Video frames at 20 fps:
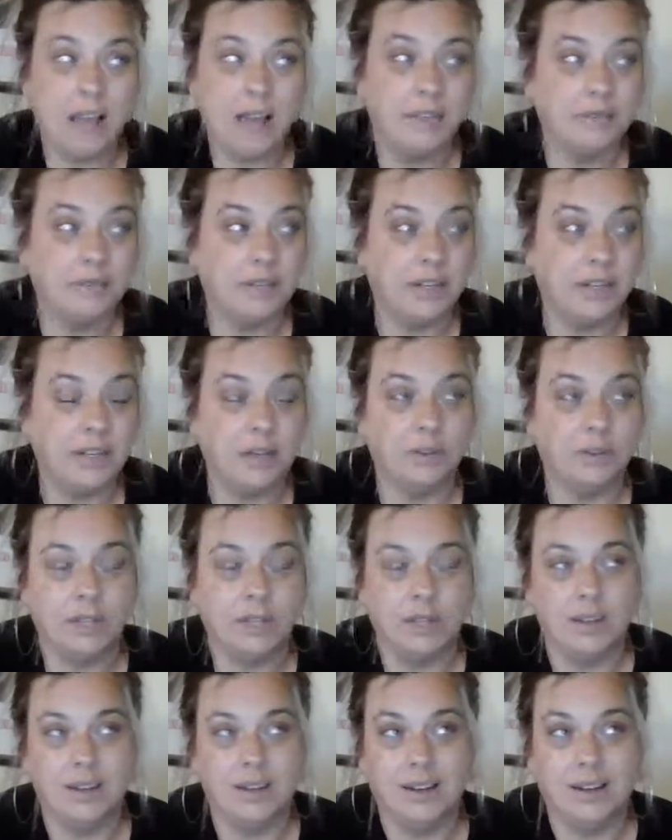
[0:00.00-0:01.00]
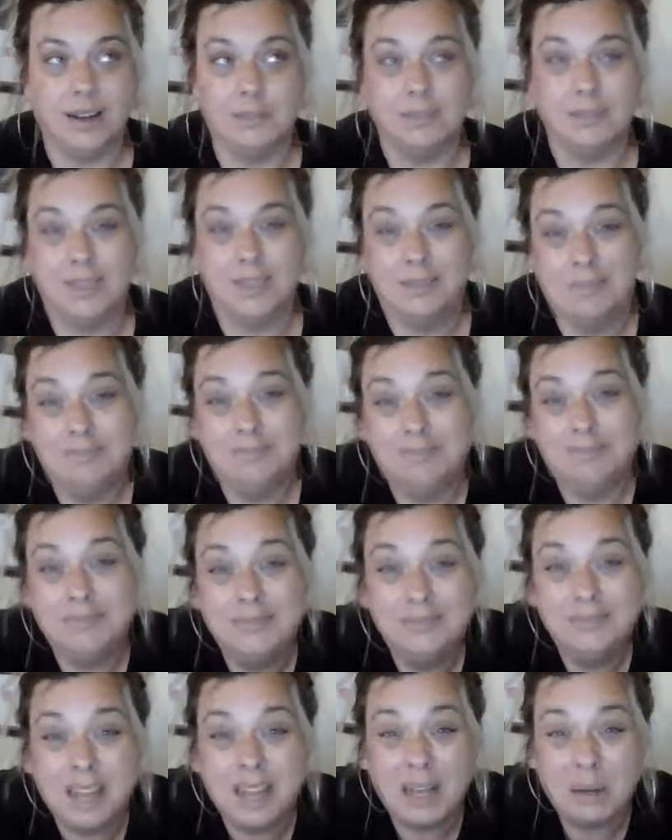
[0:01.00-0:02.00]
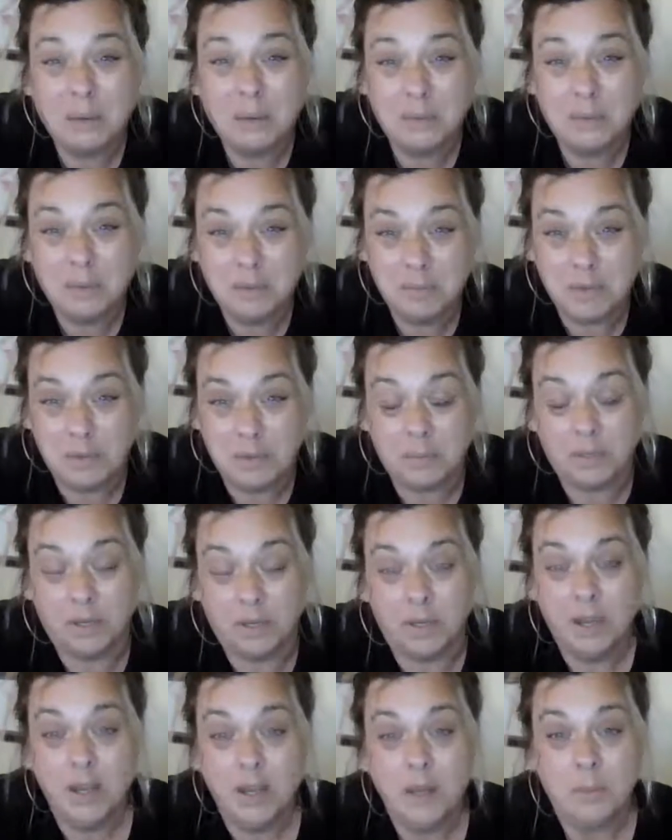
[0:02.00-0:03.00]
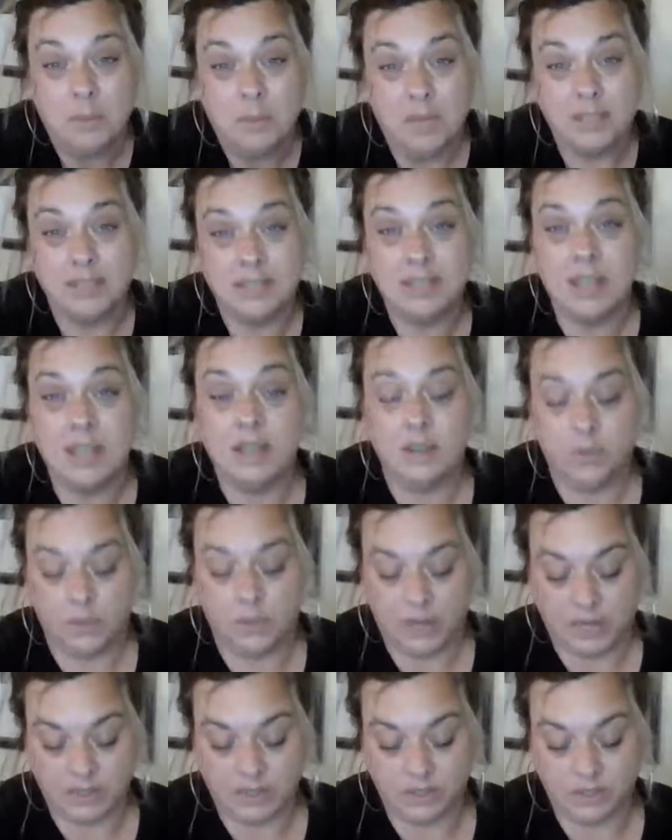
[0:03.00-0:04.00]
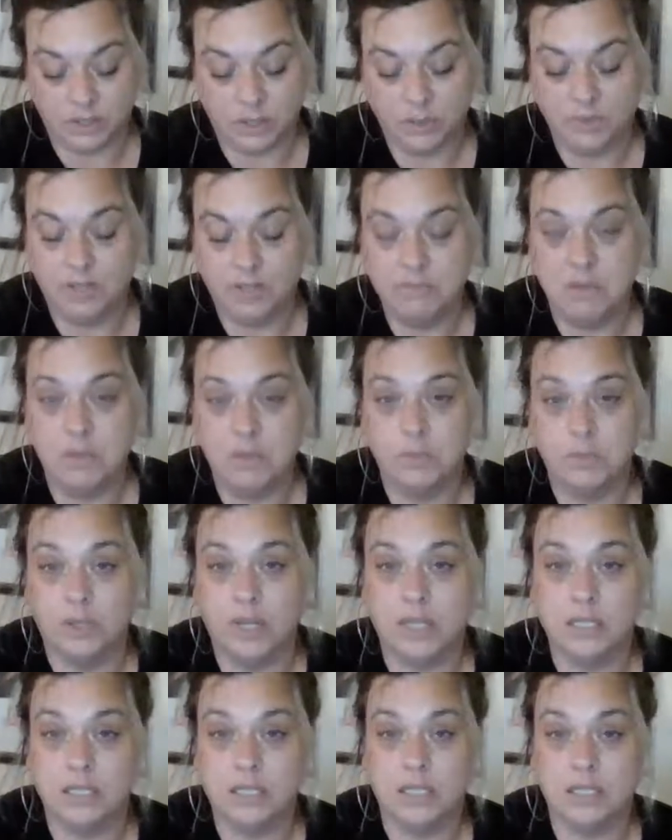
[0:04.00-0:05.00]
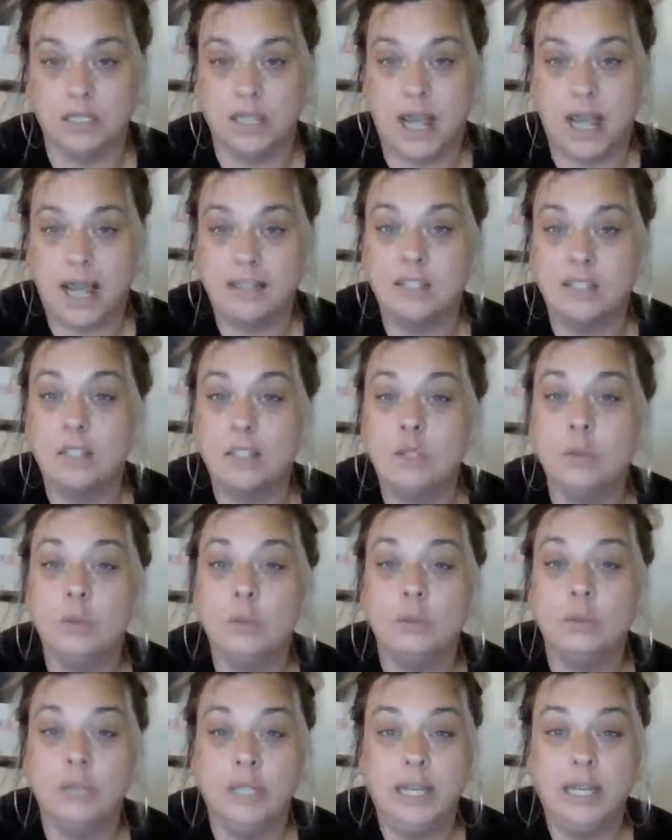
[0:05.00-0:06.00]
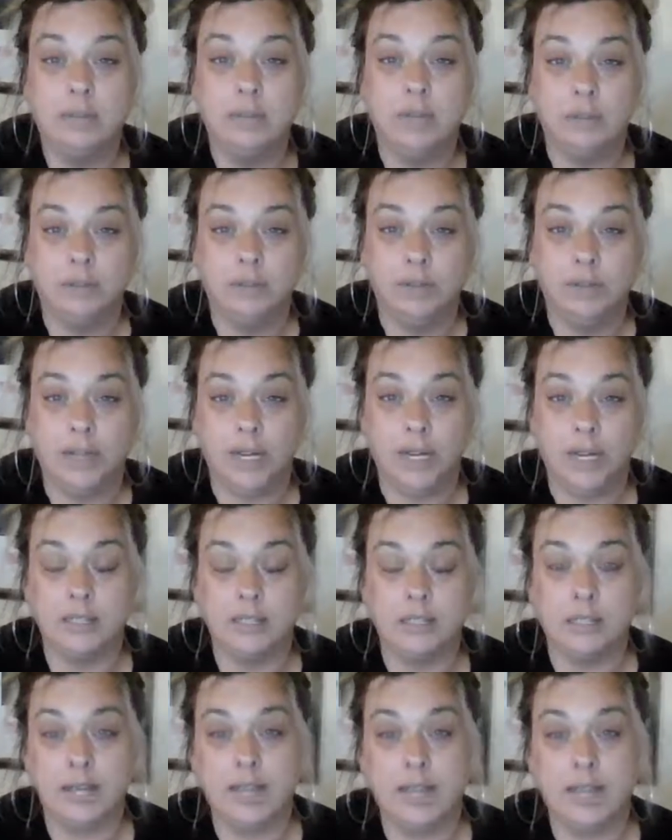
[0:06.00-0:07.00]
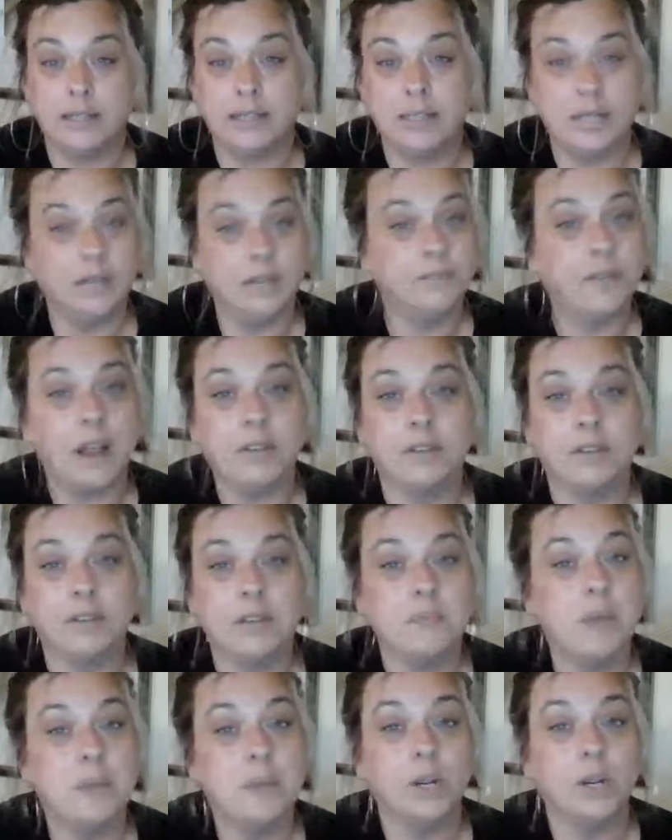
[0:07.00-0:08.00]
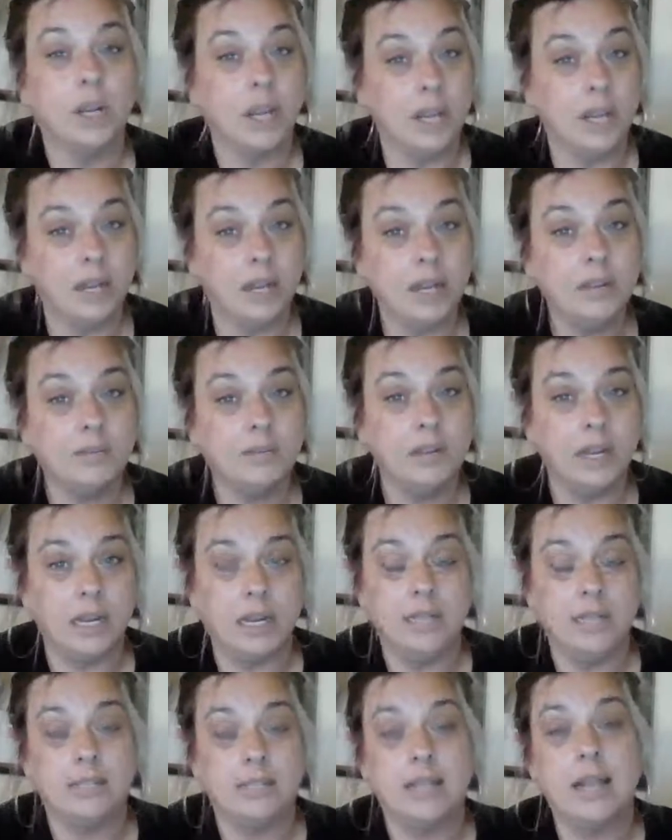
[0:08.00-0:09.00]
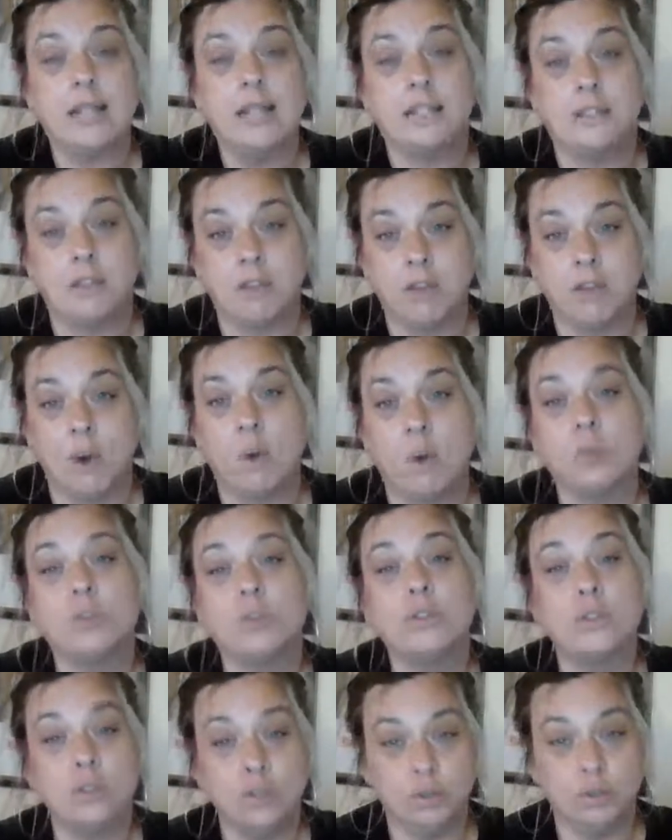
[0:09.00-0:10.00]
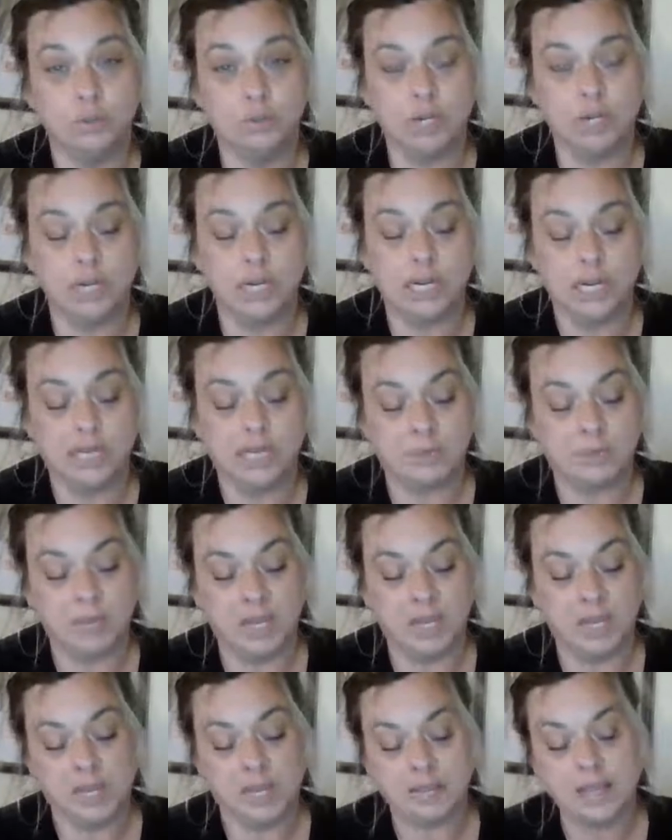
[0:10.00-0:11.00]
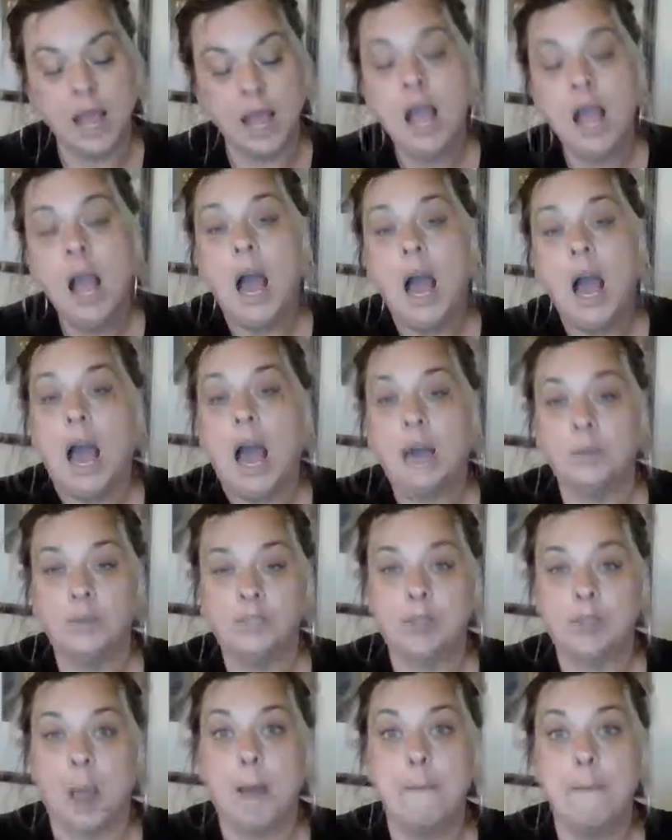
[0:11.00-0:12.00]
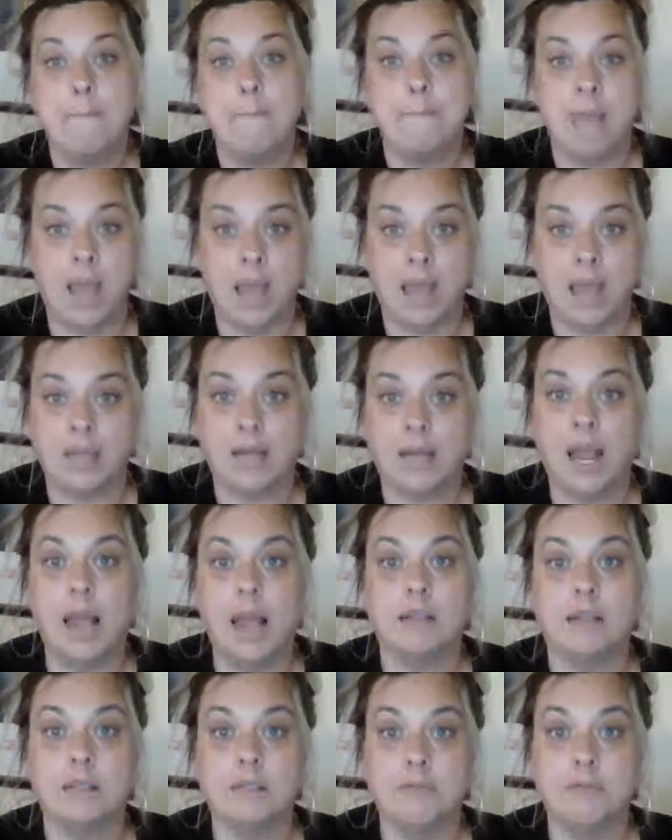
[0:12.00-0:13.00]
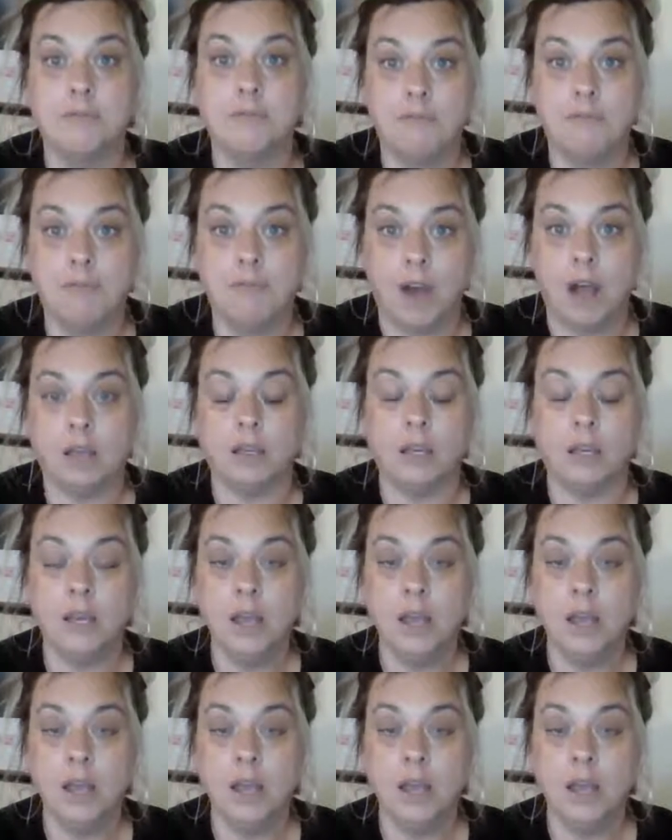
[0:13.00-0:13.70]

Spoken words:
video that you, and I'm like, I don't remember. But I tell you what I do remember is the last 2 Libra readings that I did. If I remember any readings, it's those 2 readings, because I was mad as fuck.